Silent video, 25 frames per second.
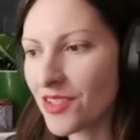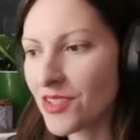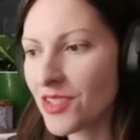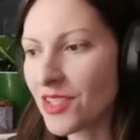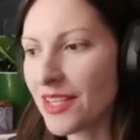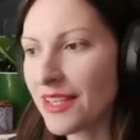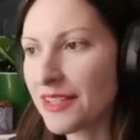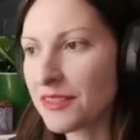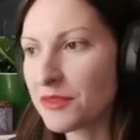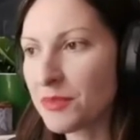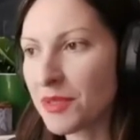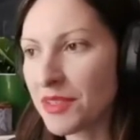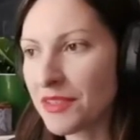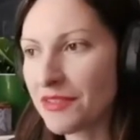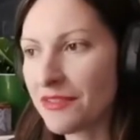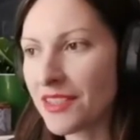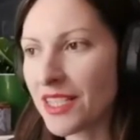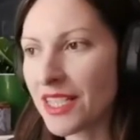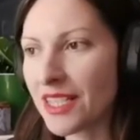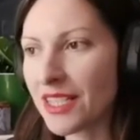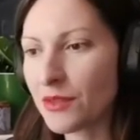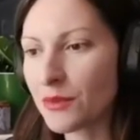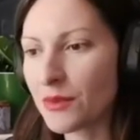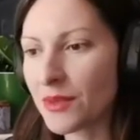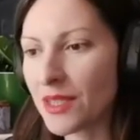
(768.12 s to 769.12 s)
Actually, I've been
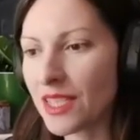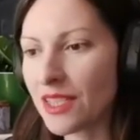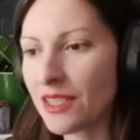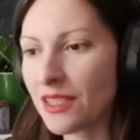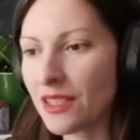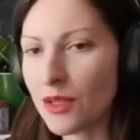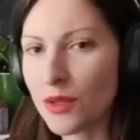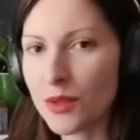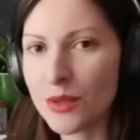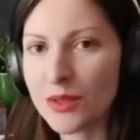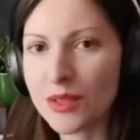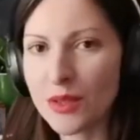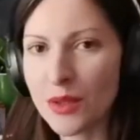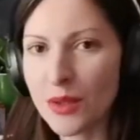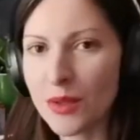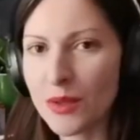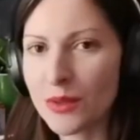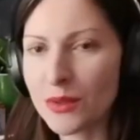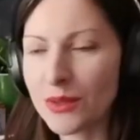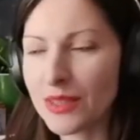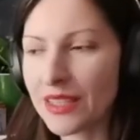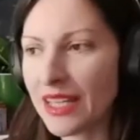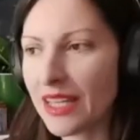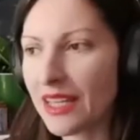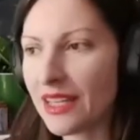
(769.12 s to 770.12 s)
feeling really low the
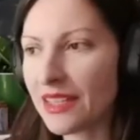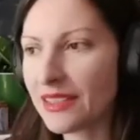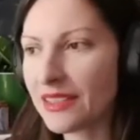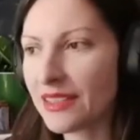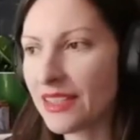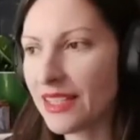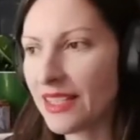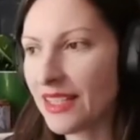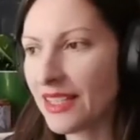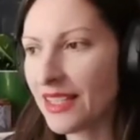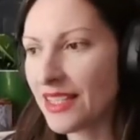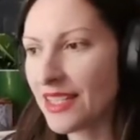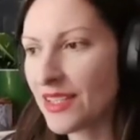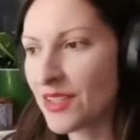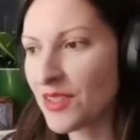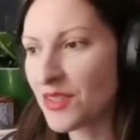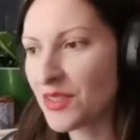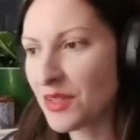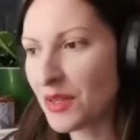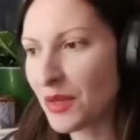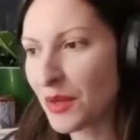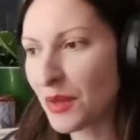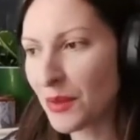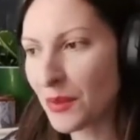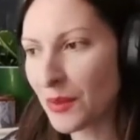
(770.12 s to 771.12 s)
whole day,
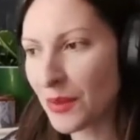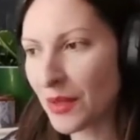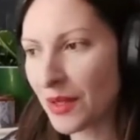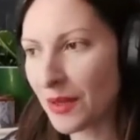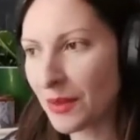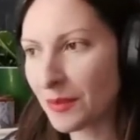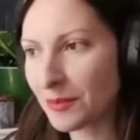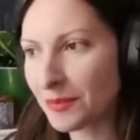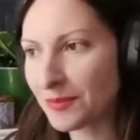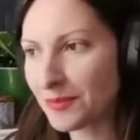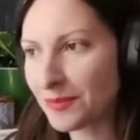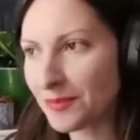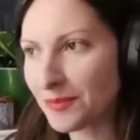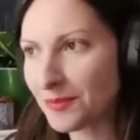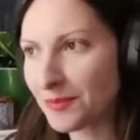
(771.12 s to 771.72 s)
so